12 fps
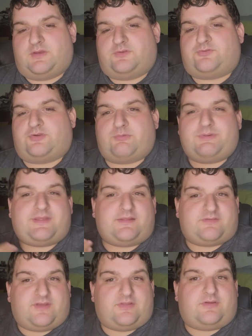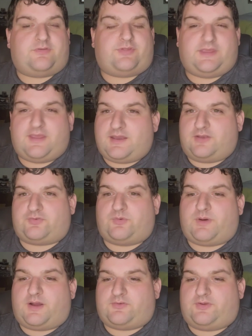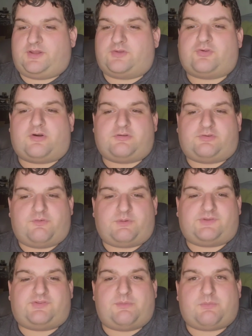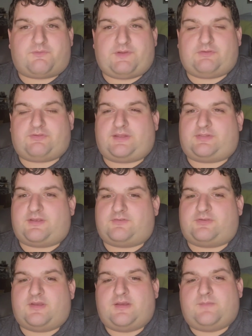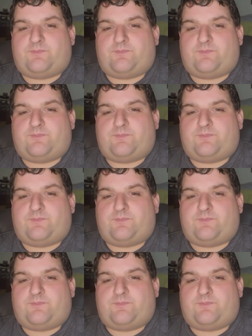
So, with that said, though, thank you guys for watching. And as always, if you want to see more videos like this,